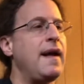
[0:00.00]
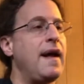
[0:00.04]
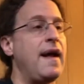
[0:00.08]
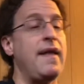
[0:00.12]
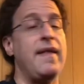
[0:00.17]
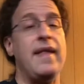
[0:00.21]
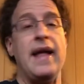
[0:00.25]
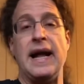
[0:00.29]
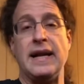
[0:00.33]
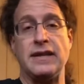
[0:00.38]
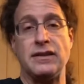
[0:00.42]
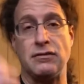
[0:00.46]

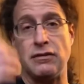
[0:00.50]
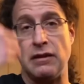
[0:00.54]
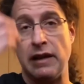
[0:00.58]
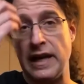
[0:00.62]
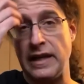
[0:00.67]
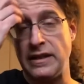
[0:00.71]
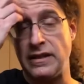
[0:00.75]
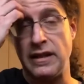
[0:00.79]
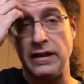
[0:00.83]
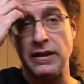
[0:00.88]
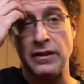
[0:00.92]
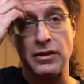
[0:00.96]
And that's
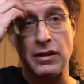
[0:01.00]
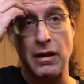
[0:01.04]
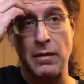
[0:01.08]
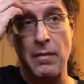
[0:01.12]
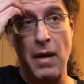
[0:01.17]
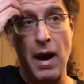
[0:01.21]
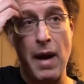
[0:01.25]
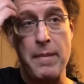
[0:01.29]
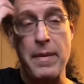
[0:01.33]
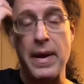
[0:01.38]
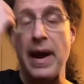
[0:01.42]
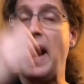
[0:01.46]
laziness on
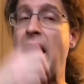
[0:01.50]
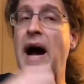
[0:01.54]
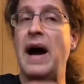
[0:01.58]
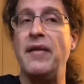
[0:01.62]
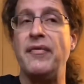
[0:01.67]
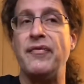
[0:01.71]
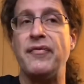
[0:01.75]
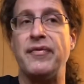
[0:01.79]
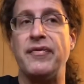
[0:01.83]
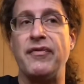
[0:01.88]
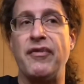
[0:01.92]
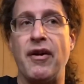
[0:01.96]
my
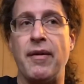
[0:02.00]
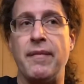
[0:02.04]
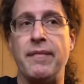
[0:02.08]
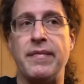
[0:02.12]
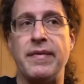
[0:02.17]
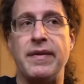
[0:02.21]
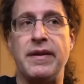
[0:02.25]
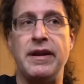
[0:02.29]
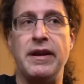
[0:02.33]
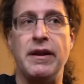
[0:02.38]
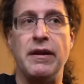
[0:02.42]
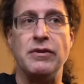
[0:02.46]
behalf from
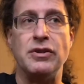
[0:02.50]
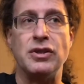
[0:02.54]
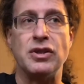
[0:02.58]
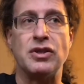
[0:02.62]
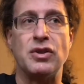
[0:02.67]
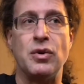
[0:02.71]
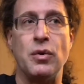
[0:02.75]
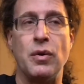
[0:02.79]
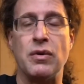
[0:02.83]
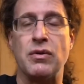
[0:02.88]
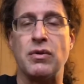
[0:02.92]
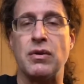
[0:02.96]
just
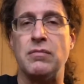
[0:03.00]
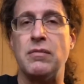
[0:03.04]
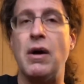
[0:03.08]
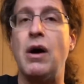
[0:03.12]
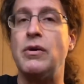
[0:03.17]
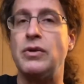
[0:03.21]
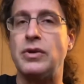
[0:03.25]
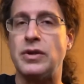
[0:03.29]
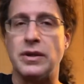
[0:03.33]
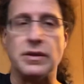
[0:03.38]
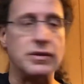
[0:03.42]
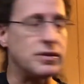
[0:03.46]
going through
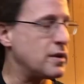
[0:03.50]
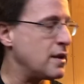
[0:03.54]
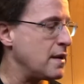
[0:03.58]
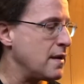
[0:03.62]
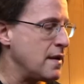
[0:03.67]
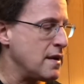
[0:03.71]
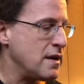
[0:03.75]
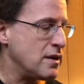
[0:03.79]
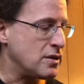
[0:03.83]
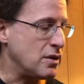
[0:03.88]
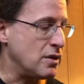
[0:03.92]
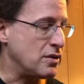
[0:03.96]
motions.
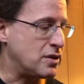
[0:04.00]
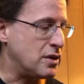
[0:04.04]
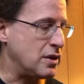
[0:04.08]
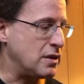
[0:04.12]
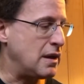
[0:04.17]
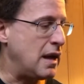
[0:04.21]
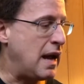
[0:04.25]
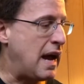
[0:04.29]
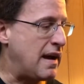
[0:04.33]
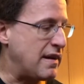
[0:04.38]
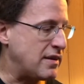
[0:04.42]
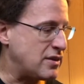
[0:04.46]
So it's good
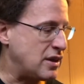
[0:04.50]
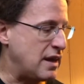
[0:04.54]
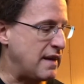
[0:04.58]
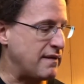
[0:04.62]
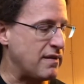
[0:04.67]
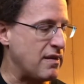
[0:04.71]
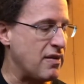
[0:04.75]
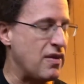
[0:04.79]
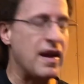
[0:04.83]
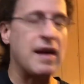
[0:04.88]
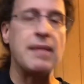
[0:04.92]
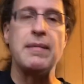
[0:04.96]
to actually have
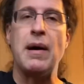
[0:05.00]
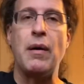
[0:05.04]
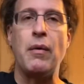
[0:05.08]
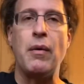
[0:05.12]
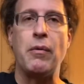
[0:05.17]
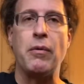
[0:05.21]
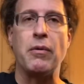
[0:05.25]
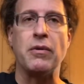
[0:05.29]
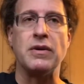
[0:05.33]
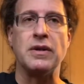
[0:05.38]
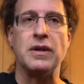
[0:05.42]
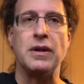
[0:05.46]
to think about
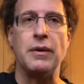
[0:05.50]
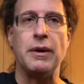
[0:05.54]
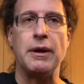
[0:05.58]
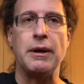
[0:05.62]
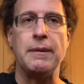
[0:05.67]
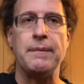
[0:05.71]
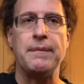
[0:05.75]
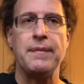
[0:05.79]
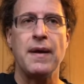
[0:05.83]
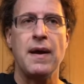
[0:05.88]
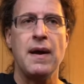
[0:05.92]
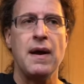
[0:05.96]
what we're doing.
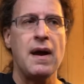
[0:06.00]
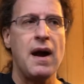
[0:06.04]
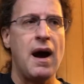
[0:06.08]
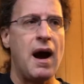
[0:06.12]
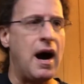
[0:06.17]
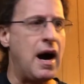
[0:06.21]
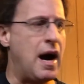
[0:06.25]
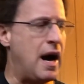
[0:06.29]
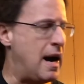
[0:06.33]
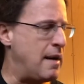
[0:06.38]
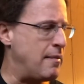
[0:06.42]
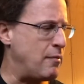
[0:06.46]

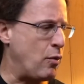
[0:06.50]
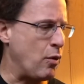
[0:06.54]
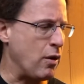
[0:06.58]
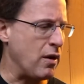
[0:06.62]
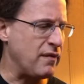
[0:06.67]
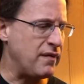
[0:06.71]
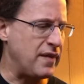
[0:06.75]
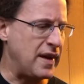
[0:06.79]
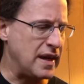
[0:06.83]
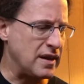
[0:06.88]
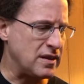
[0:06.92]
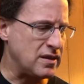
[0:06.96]
More
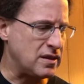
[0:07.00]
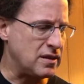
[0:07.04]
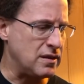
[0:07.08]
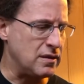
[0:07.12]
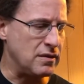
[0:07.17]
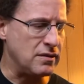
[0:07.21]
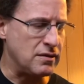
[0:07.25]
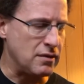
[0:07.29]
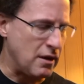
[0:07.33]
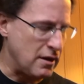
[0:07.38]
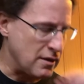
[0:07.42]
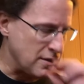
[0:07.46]
advanced
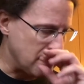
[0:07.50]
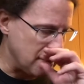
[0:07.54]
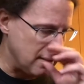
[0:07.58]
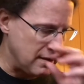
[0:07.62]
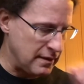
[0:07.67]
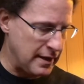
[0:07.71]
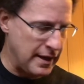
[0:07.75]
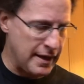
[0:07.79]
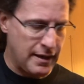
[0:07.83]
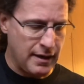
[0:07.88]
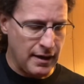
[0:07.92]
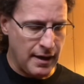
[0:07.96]
students also
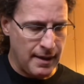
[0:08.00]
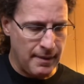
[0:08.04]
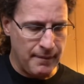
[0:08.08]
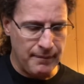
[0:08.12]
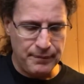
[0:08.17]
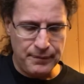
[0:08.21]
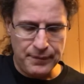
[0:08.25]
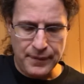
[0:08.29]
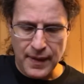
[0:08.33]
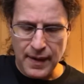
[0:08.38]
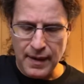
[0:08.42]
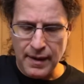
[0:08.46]
like, I
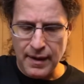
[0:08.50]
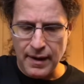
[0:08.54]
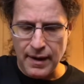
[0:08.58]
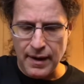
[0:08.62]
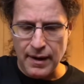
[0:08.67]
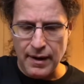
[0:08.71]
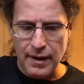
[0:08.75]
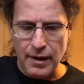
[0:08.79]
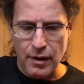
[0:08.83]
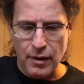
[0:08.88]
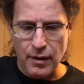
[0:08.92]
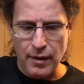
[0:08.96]

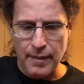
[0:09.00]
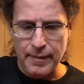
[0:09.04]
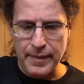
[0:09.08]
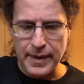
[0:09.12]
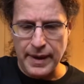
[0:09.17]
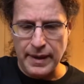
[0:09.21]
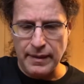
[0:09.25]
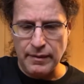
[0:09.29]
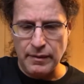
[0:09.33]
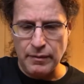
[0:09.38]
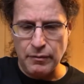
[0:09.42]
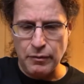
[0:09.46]

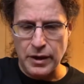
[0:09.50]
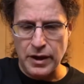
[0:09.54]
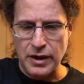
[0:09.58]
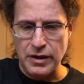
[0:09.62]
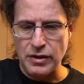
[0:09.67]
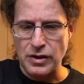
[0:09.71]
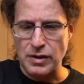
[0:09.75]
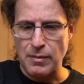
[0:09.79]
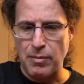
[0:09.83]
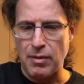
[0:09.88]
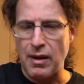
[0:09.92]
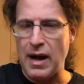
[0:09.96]
mean, we can
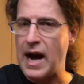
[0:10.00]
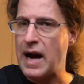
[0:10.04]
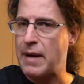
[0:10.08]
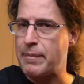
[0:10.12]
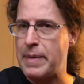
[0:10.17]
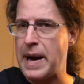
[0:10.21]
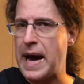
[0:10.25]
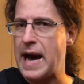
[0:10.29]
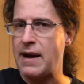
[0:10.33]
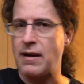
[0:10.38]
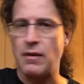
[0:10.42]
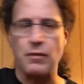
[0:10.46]
use a block
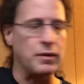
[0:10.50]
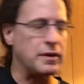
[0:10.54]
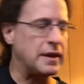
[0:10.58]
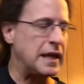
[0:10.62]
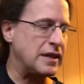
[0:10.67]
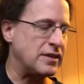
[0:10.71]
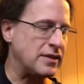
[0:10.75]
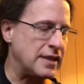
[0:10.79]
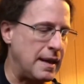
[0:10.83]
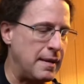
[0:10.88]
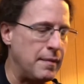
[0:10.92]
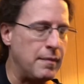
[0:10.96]
pattern with
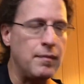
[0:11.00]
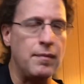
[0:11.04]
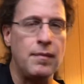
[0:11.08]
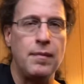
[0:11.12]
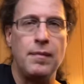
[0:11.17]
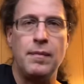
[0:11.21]
that same.